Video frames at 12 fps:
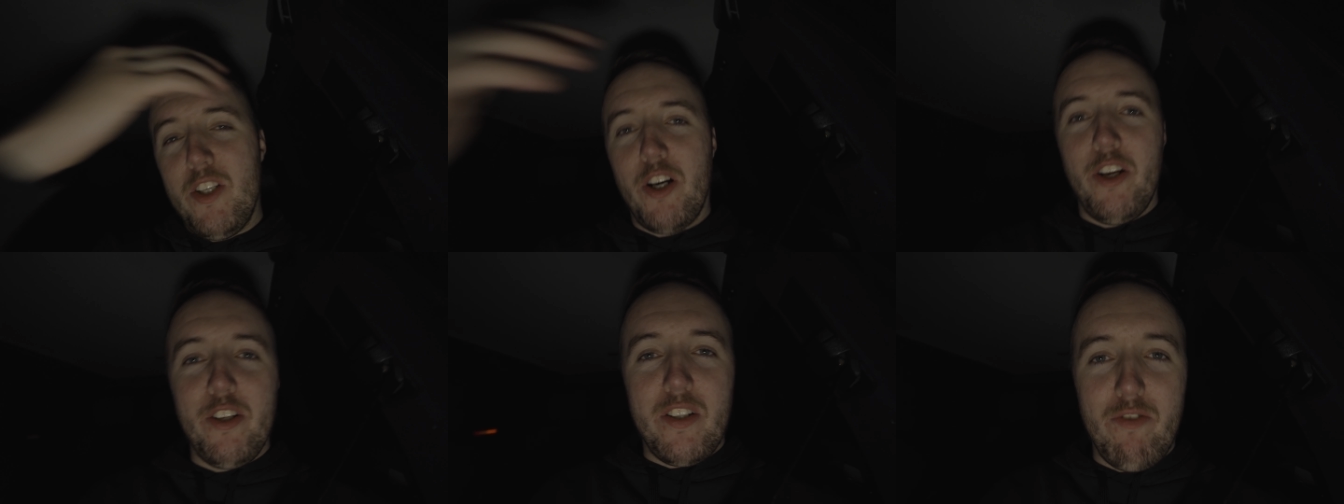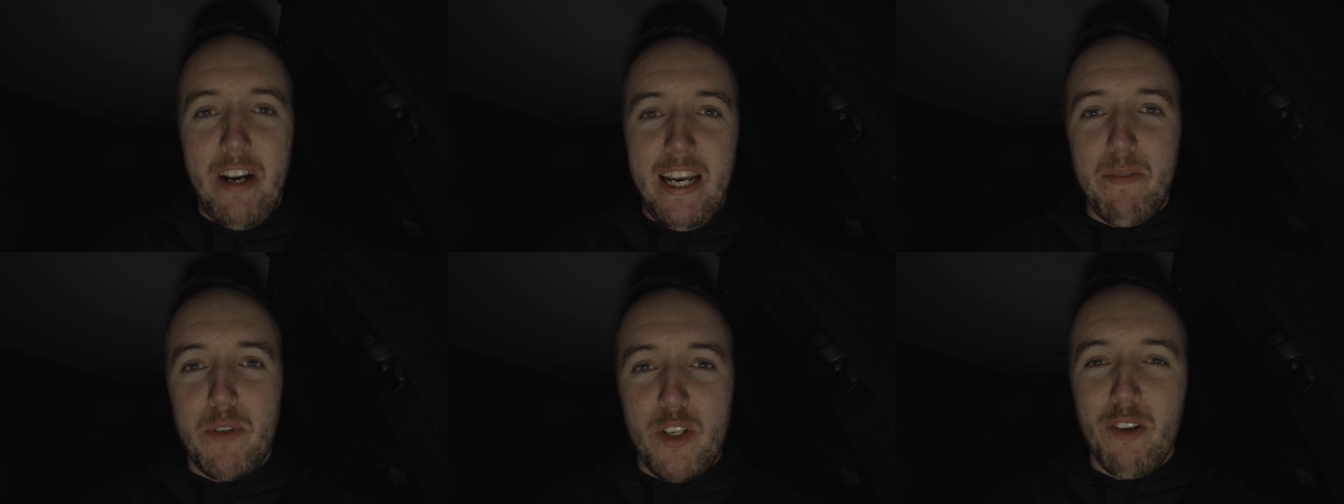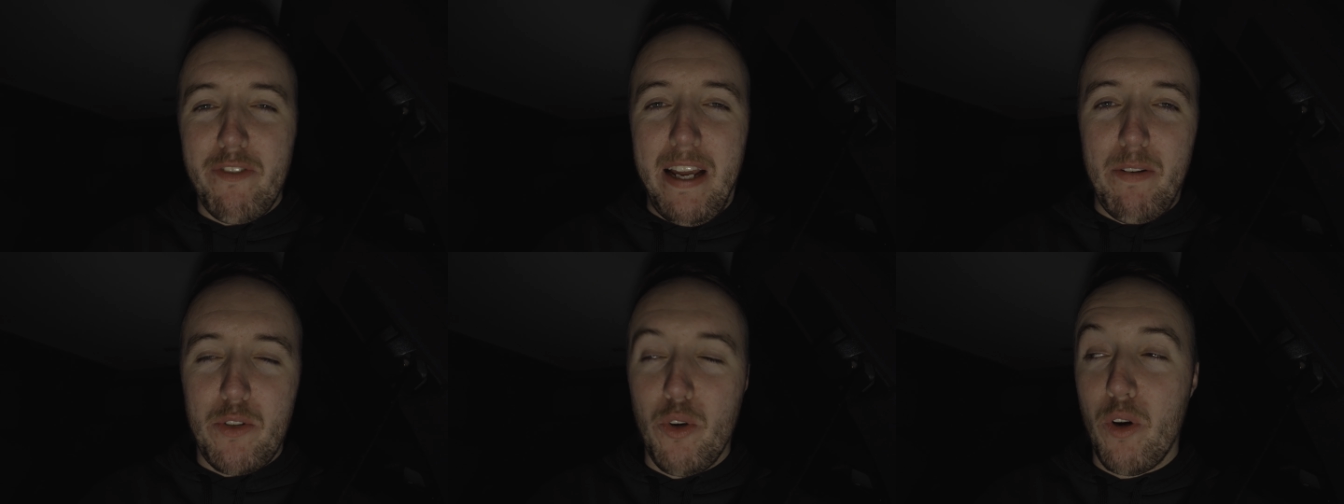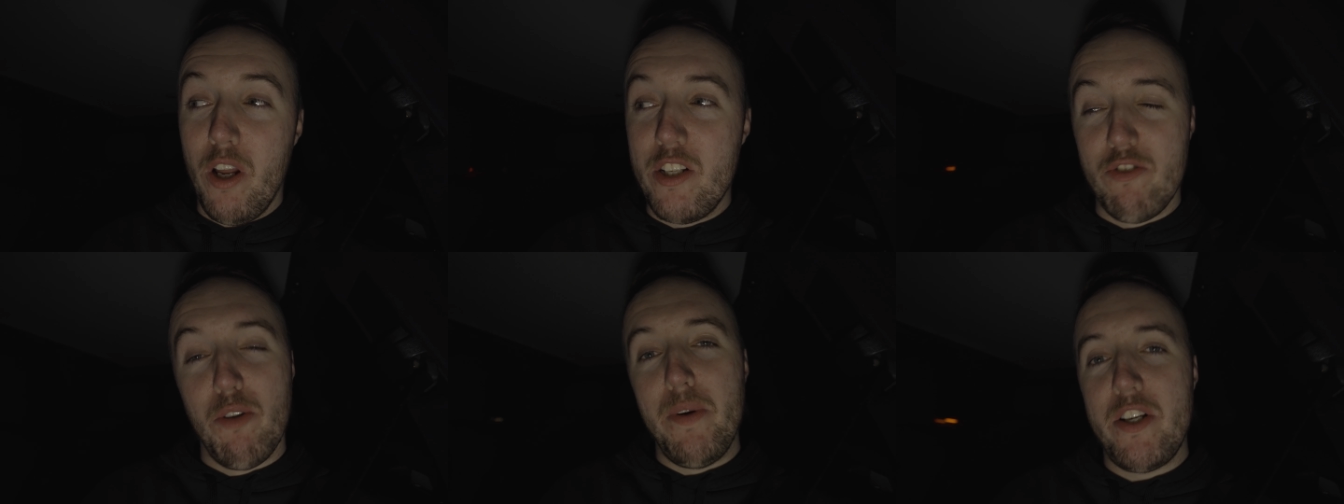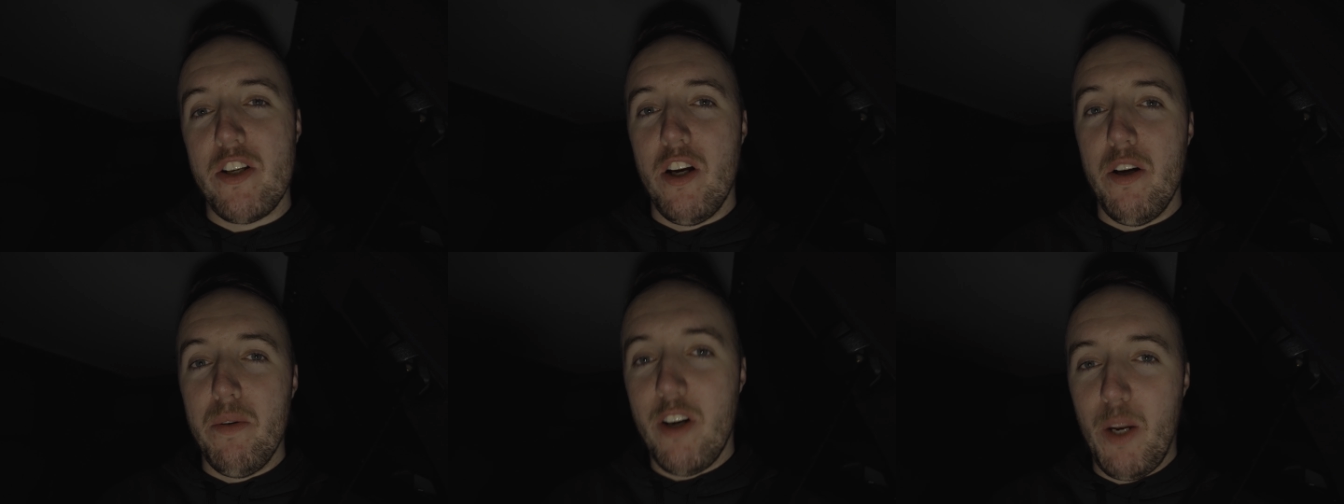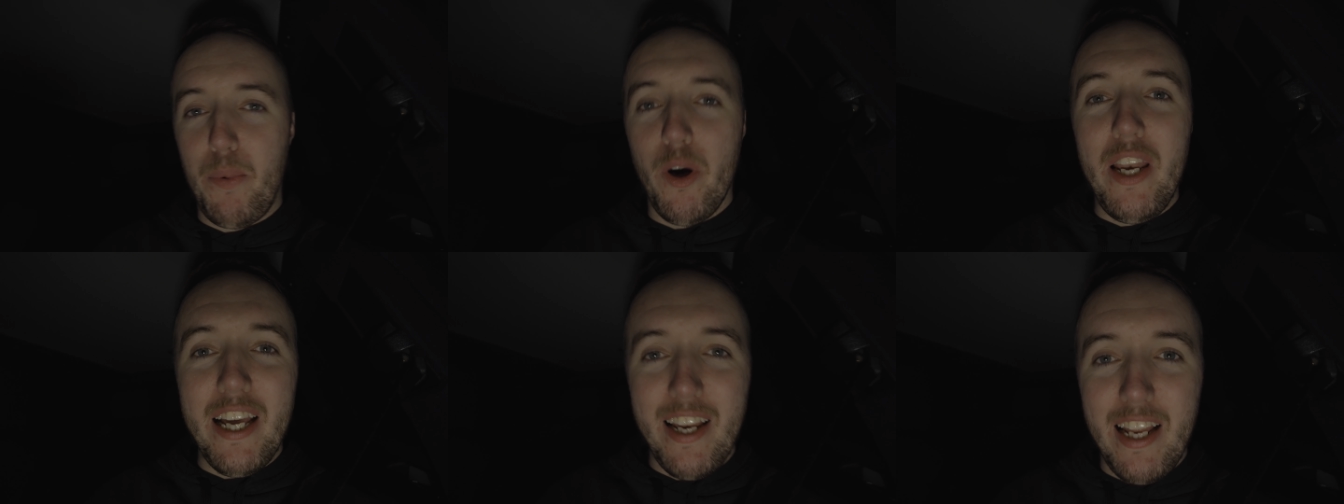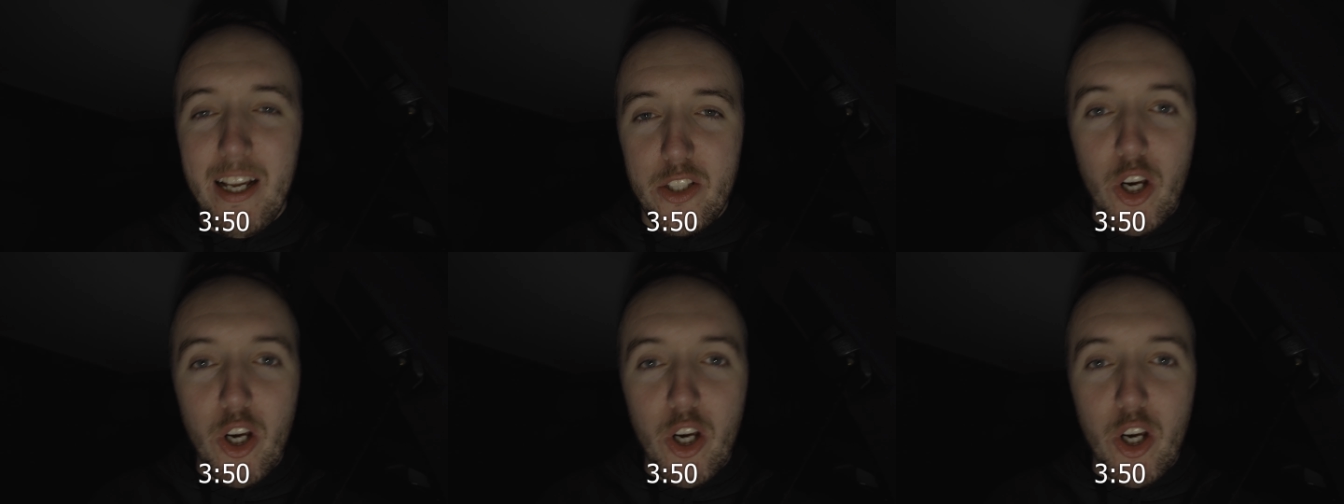so I'm going to do some random stuff now and talk loads of rubbish, so I'm going to put a little uh,